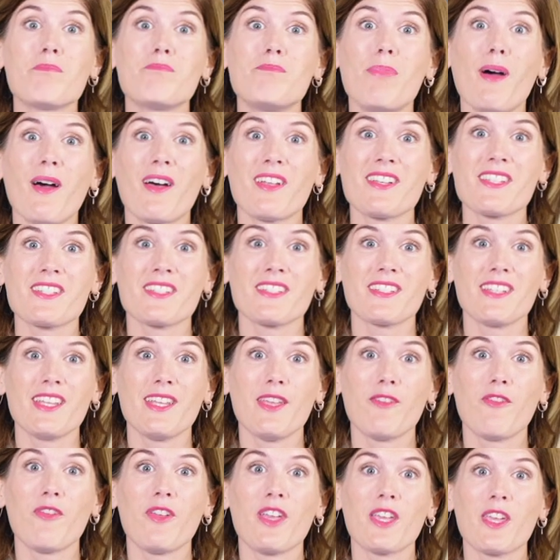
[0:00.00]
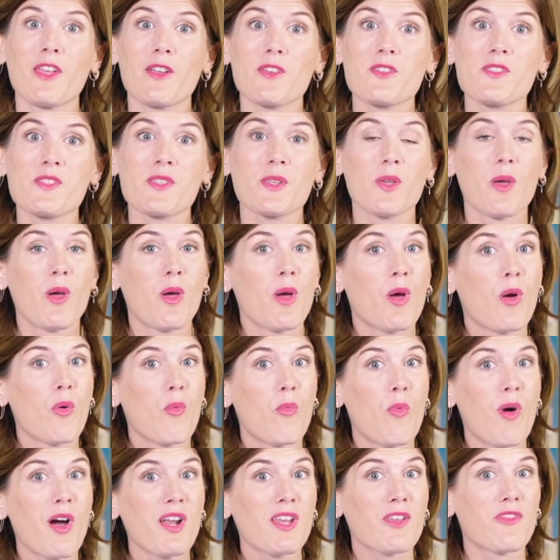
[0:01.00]
But, he figures,
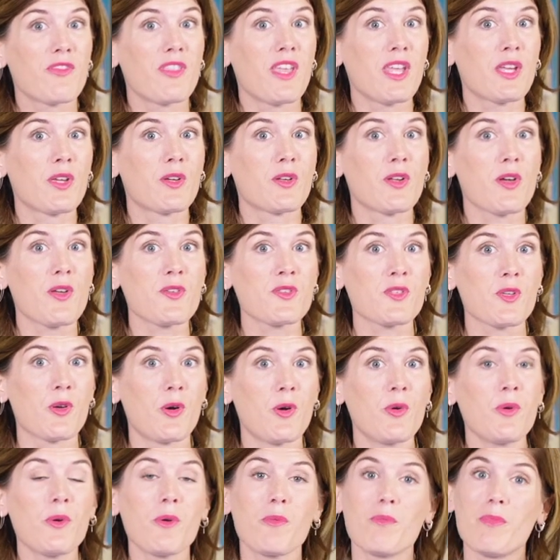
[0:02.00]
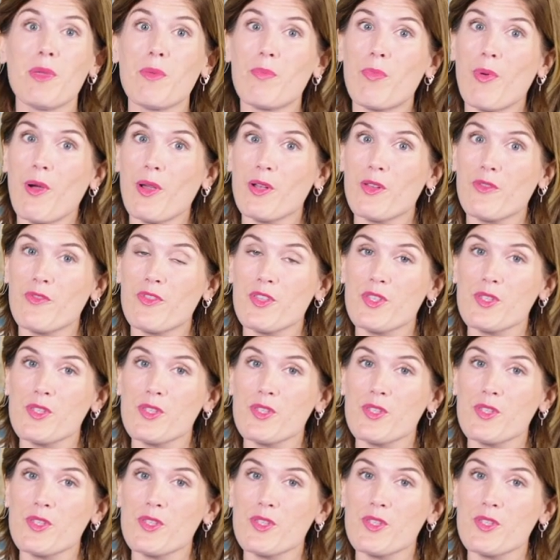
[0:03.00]
what if they could also be part of